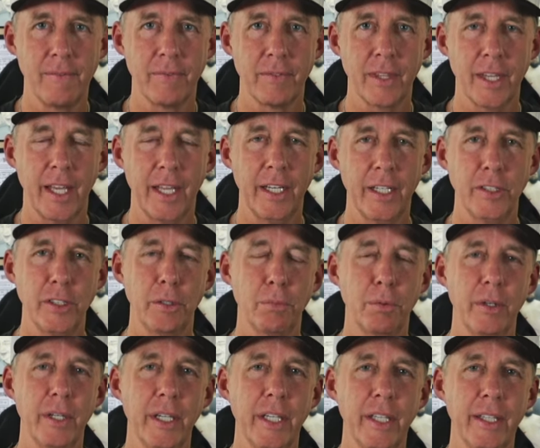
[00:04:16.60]
And as you
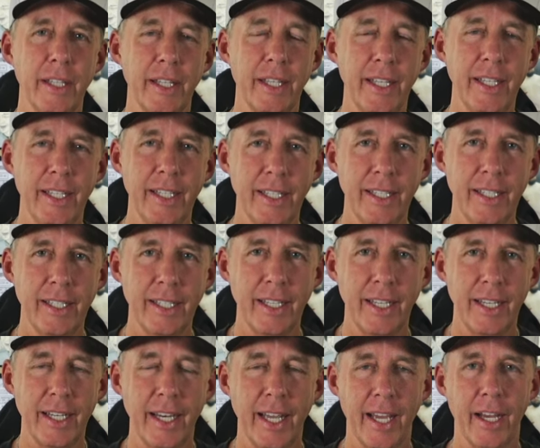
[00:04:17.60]
breathe in
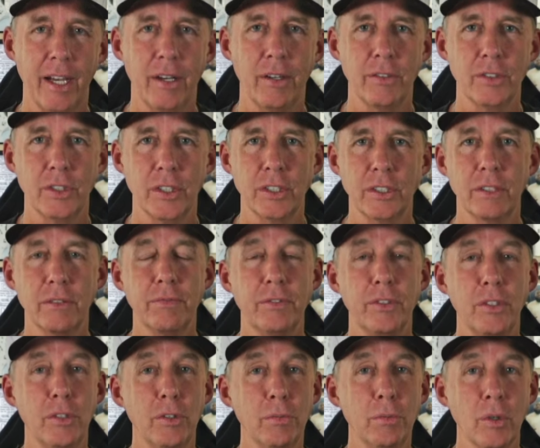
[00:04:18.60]
and out just a
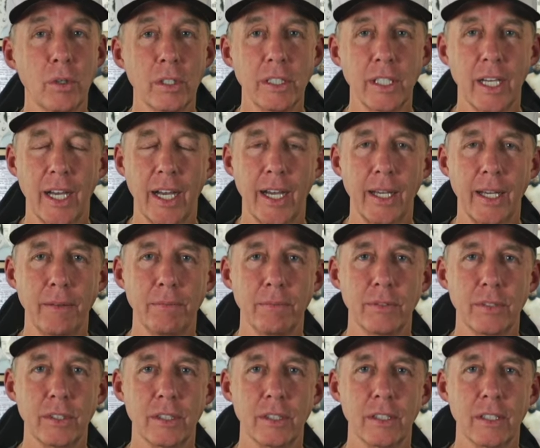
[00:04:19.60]
few more times,